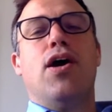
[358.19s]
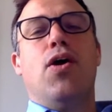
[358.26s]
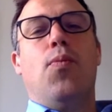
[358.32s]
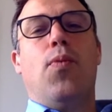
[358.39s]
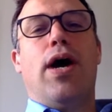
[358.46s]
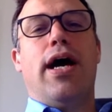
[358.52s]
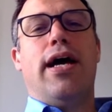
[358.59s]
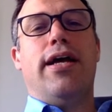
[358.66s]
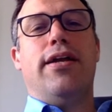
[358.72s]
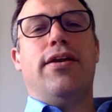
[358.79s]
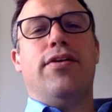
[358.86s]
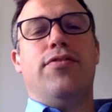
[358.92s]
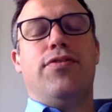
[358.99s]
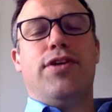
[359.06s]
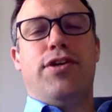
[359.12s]

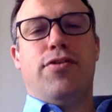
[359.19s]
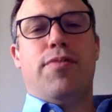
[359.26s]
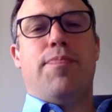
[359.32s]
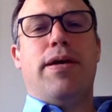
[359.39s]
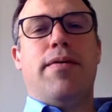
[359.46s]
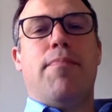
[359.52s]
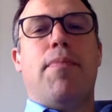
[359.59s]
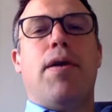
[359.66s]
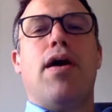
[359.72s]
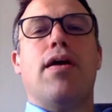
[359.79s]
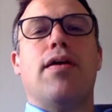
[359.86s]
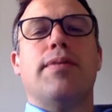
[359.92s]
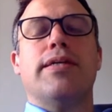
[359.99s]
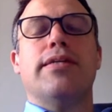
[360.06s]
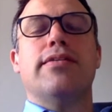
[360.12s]
when the European
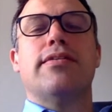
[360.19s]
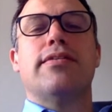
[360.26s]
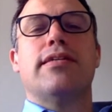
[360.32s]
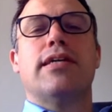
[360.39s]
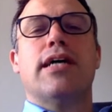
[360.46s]
Parliament